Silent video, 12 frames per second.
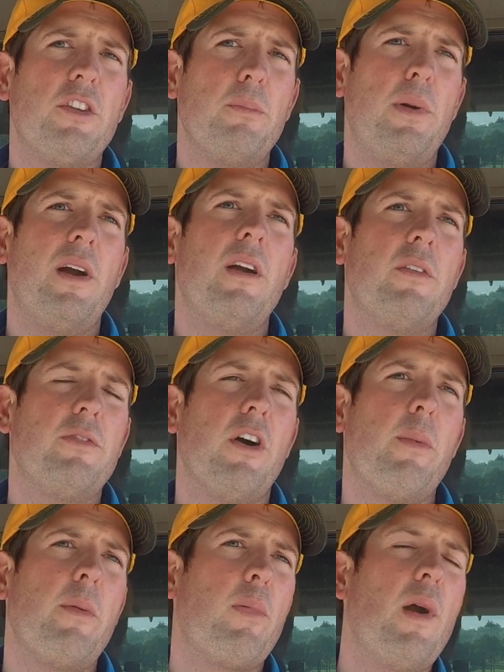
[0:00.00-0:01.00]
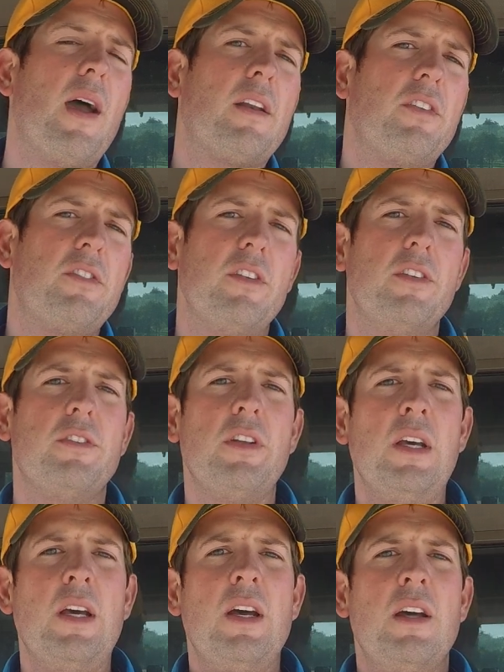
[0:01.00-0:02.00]
compare farming practices,
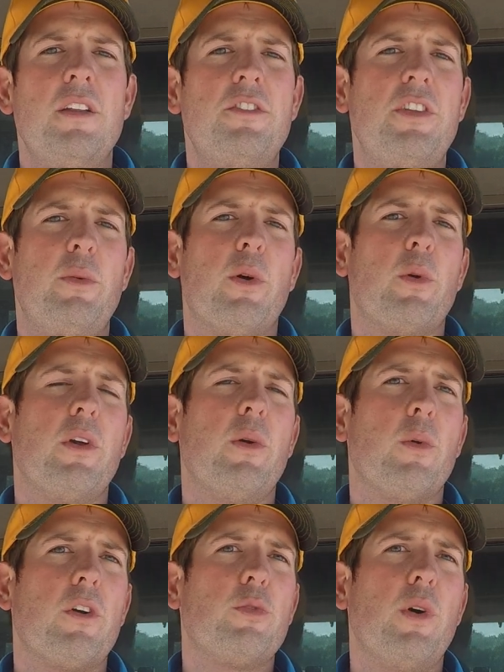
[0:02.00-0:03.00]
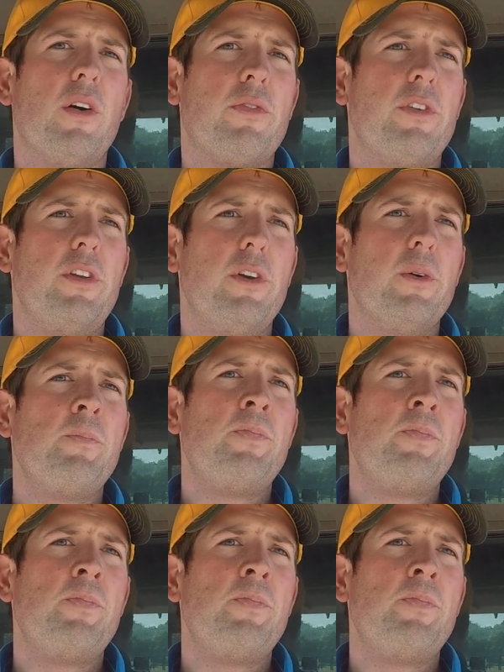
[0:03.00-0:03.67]
to see what really works well for you.